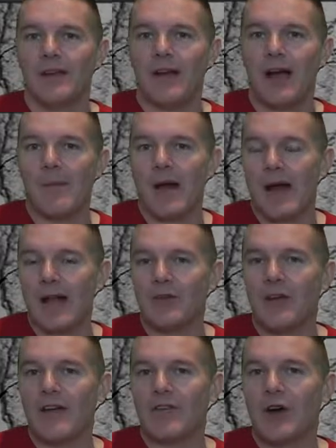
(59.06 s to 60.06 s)

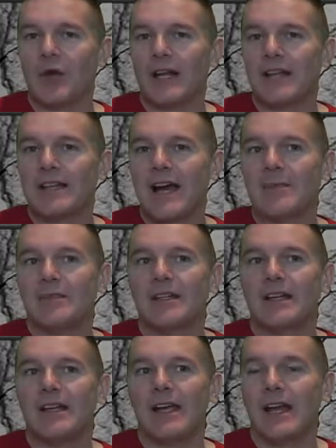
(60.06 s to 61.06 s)
don't have a whole lot of time
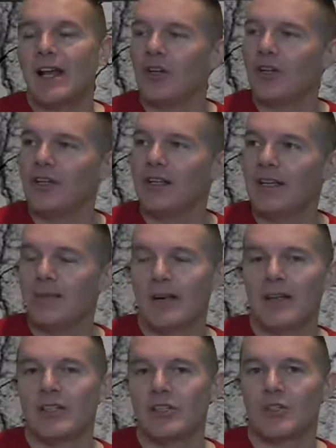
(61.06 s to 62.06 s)
today, and I couldn't get
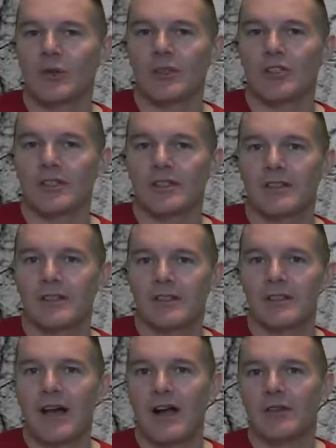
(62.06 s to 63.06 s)
my distortion
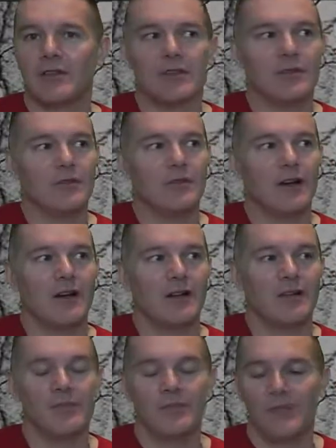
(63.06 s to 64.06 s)
sound to